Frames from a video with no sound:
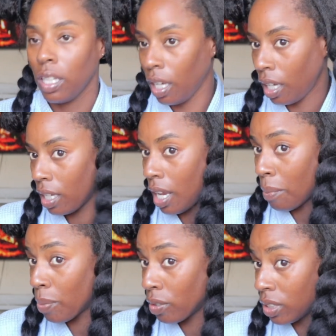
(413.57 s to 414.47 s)
and I
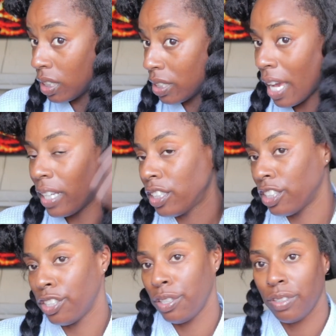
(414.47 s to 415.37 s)
broke this side
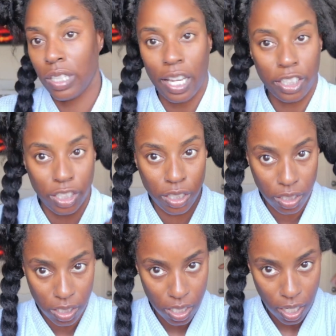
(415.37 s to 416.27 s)
into 2
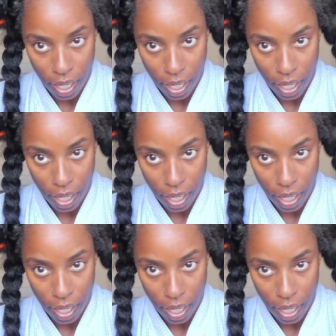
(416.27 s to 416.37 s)
sections,